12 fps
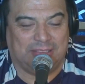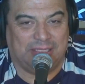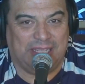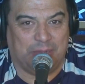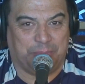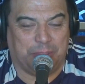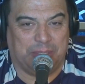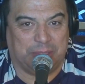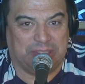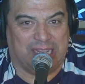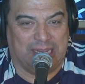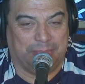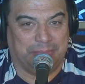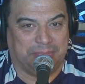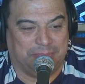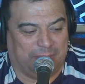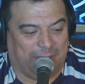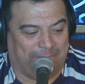Get to the airport at what
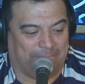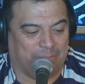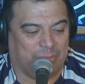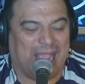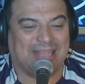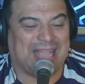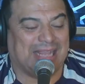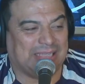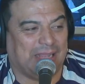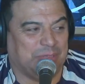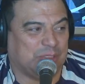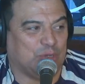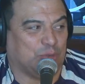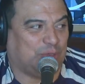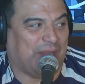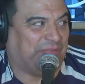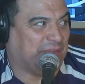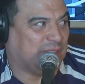time? At that time, there's
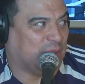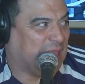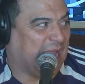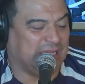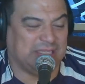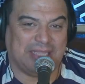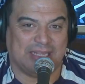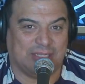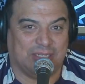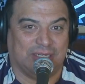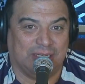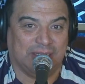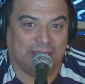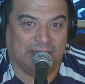no traffic, so at least that's good.